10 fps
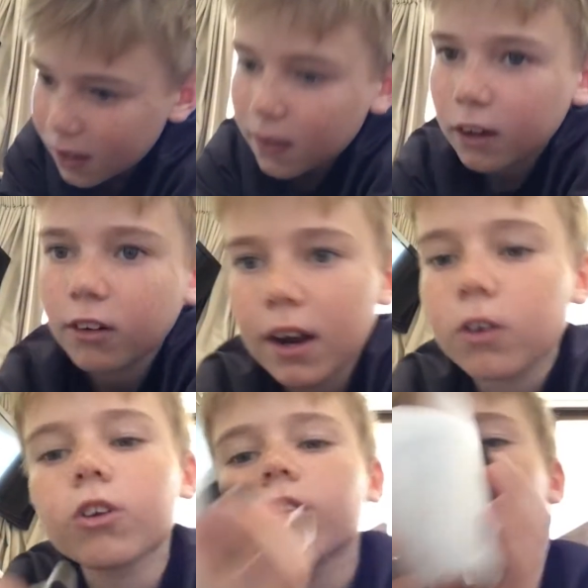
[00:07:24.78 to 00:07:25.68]
their
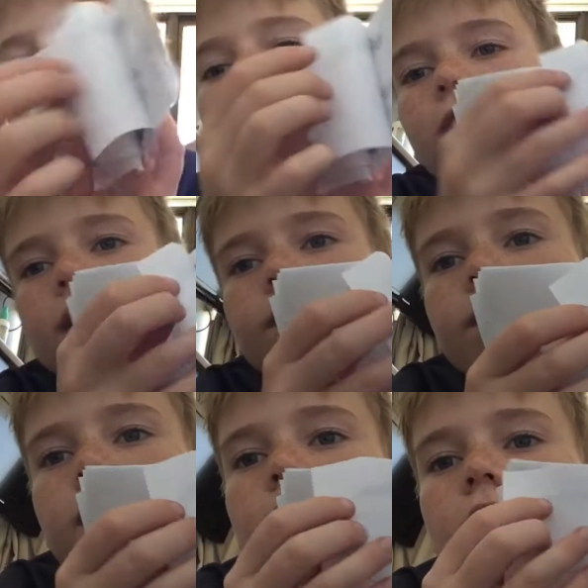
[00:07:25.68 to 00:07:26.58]
ground. And then
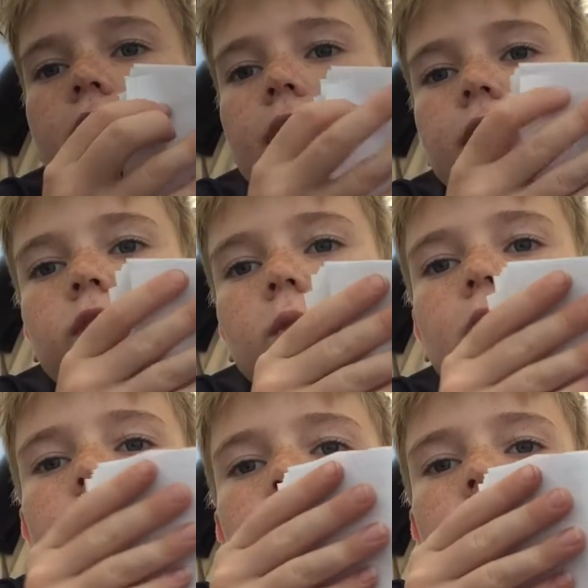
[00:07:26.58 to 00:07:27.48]
the next one,